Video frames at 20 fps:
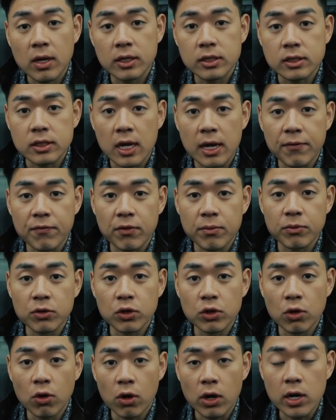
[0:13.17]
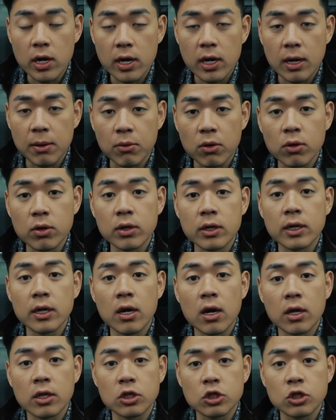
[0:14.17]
I just came from New York and I'm going on